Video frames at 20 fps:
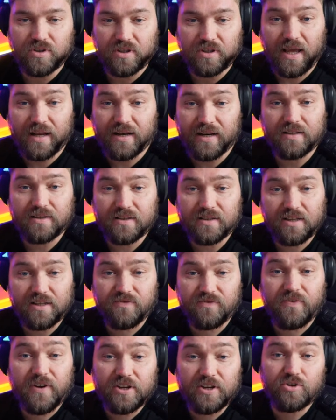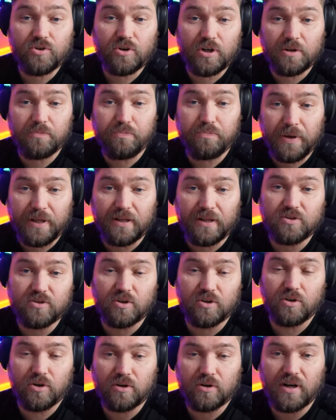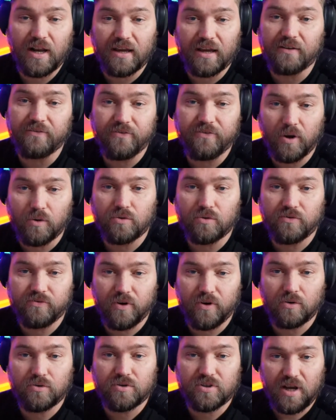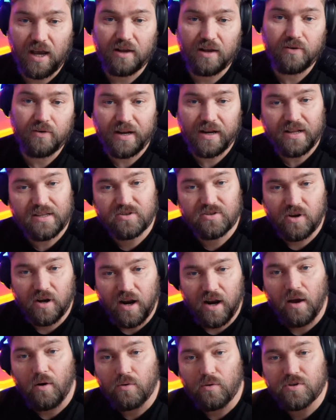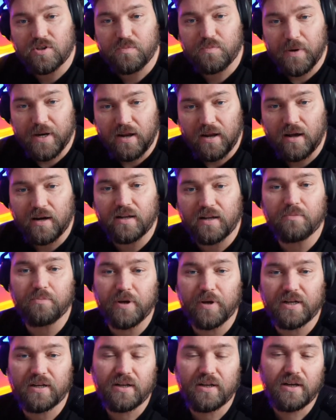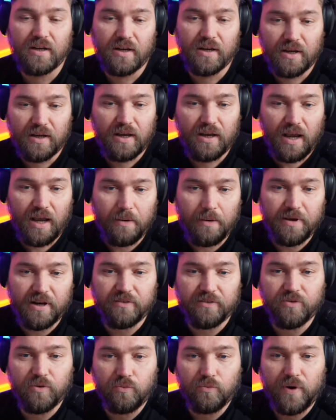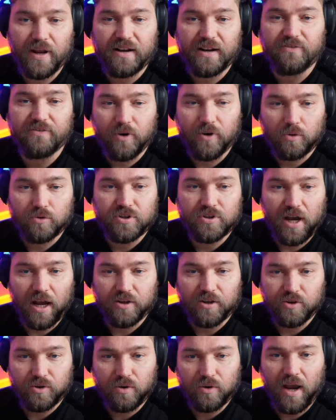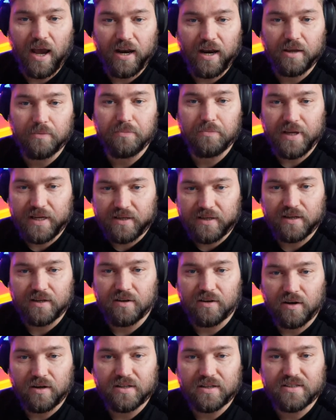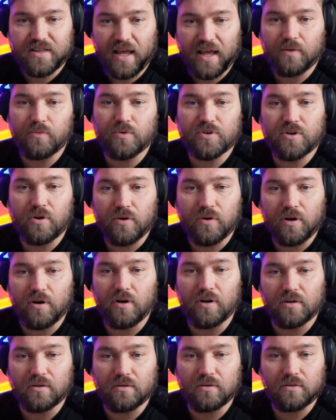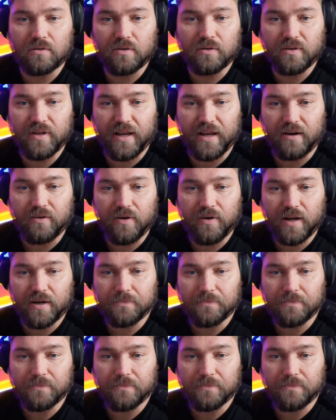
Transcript: And it's visually built to look like a flowchart, right? It's got our own spin on it. But I mean, if you read a flowchart, you kind of immediately understand what's going on there, right?